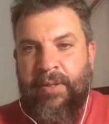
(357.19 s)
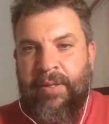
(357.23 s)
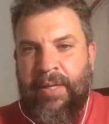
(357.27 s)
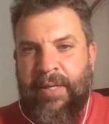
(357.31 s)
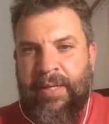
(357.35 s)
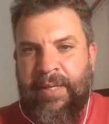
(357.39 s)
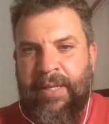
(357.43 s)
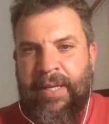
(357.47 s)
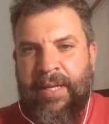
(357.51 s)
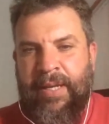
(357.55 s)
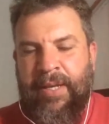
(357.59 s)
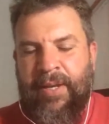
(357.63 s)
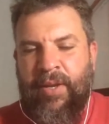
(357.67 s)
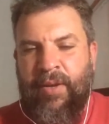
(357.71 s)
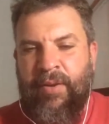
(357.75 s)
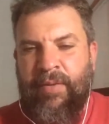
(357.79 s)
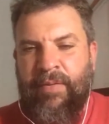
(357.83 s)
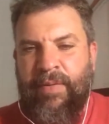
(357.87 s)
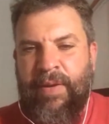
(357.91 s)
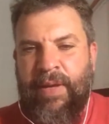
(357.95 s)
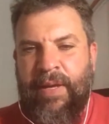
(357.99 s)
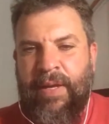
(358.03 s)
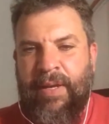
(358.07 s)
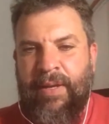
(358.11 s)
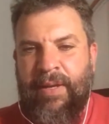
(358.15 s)
in the
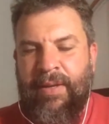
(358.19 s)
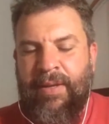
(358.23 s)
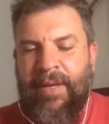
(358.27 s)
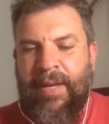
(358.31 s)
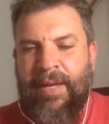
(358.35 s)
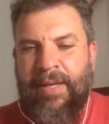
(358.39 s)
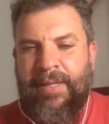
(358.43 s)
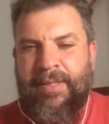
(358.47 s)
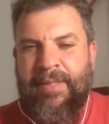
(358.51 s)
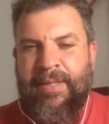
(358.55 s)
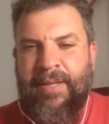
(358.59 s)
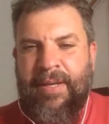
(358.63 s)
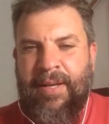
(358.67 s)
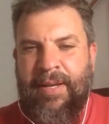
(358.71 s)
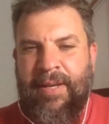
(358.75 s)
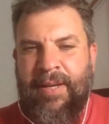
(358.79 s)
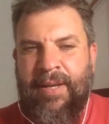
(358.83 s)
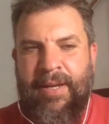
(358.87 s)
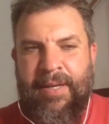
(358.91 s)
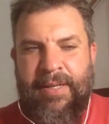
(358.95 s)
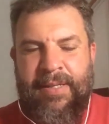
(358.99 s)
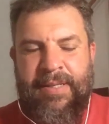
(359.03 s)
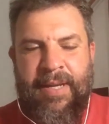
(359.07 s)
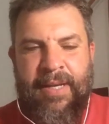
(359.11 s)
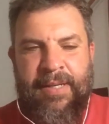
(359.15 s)
EQB as
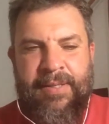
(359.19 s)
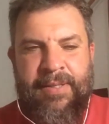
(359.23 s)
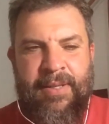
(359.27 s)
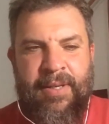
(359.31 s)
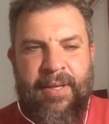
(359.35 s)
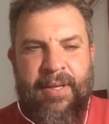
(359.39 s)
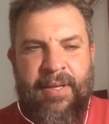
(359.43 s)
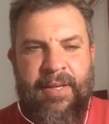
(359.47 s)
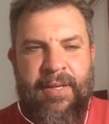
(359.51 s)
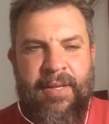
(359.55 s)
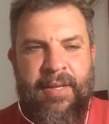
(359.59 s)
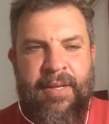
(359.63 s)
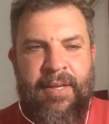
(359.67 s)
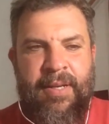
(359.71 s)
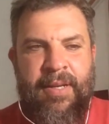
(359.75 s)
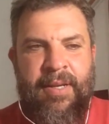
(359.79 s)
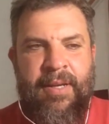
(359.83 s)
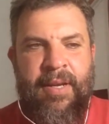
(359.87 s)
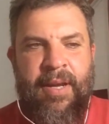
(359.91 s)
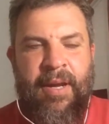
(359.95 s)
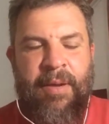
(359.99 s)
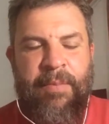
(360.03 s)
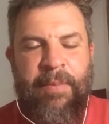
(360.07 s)
a Tesla, a